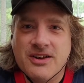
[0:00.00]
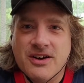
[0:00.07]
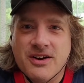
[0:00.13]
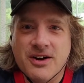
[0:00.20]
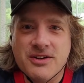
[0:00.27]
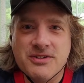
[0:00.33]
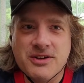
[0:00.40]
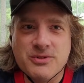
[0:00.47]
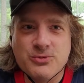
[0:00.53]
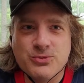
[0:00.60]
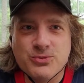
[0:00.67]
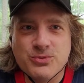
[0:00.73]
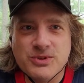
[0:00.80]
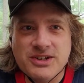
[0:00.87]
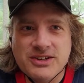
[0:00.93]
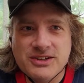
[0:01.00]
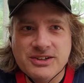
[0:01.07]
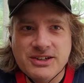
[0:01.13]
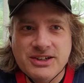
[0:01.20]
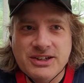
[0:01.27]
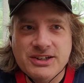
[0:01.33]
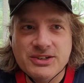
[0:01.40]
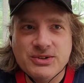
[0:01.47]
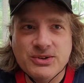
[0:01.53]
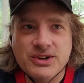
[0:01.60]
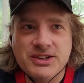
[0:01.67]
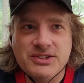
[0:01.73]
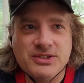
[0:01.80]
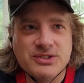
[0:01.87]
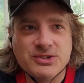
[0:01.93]
Are they really
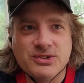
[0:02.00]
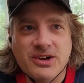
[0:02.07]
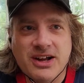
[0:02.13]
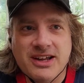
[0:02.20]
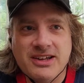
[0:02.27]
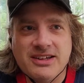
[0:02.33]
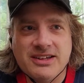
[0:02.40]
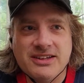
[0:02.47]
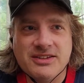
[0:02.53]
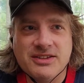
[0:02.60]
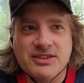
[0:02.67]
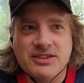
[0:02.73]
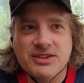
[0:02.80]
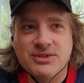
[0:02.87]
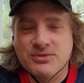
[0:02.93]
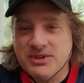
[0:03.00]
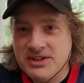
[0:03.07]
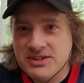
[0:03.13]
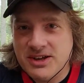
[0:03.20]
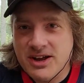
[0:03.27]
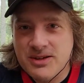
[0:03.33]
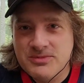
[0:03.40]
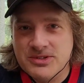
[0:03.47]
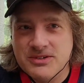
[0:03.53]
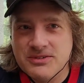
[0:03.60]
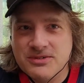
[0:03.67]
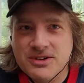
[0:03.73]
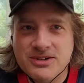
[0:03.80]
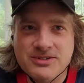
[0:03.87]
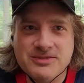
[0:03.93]
going to try it 3 times in a
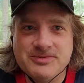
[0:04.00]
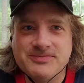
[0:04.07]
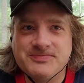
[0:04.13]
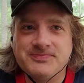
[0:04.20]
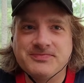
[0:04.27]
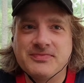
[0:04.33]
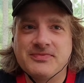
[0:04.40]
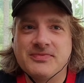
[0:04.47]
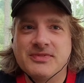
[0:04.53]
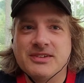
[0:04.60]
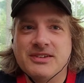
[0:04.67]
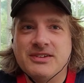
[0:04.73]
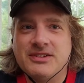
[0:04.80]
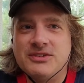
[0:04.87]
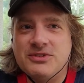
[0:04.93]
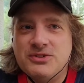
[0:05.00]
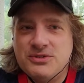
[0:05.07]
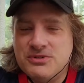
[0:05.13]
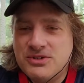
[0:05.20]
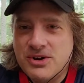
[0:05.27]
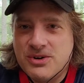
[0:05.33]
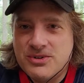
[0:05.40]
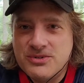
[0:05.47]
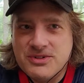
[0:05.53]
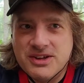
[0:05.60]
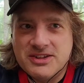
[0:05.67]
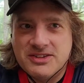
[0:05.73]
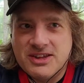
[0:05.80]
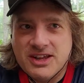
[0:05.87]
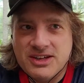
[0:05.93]
row? You know
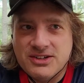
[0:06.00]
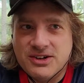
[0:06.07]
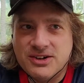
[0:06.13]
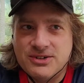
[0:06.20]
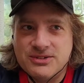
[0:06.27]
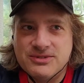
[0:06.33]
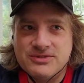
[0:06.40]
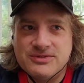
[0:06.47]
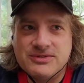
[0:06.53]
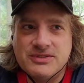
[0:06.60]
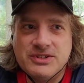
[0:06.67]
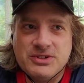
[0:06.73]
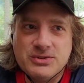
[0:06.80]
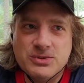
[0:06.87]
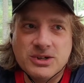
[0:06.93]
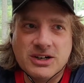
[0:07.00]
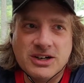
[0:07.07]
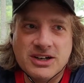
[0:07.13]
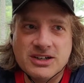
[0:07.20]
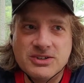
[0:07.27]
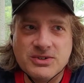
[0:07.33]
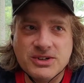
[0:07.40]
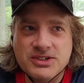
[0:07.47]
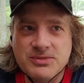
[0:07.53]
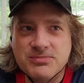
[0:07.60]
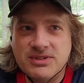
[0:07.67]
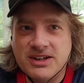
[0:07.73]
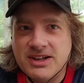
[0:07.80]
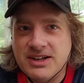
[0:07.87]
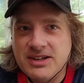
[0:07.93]
that they know you are going to
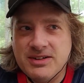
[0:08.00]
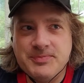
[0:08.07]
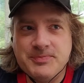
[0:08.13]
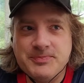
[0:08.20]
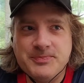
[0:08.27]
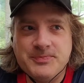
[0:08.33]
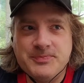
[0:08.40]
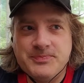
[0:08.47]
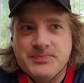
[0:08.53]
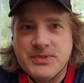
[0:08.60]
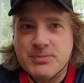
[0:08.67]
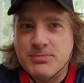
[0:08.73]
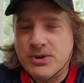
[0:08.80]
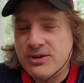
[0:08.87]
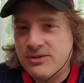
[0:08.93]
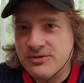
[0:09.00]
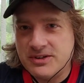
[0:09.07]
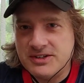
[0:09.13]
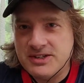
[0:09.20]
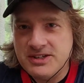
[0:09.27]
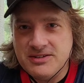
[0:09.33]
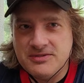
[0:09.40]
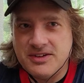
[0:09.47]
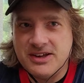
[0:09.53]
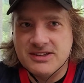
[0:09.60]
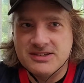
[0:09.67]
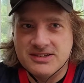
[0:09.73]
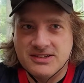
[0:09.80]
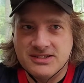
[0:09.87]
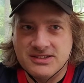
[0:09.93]
play the perfect
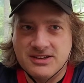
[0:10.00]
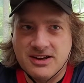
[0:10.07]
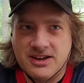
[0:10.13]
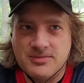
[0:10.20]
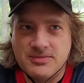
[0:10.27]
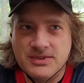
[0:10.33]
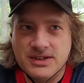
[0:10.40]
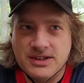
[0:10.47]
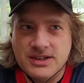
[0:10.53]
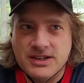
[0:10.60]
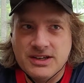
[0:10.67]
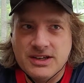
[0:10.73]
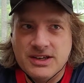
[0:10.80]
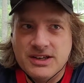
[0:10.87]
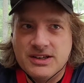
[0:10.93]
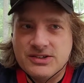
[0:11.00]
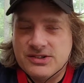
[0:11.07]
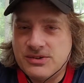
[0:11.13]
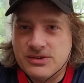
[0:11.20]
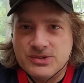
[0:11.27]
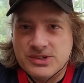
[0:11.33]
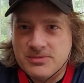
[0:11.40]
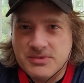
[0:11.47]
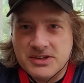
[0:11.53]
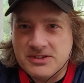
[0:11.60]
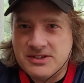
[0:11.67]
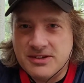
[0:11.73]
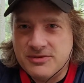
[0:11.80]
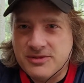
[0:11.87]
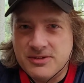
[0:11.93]
defense this time. So something
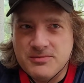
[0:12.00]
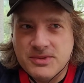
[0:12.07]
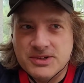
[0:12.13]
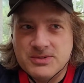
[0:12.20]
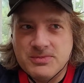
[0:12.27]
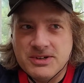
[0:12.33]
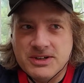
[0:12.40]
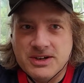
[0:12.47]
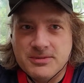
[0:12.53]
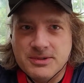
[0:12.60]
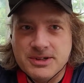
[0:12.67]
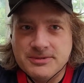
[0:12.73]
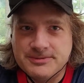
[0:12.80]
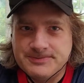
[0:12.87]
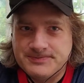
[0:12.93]
different must be coming.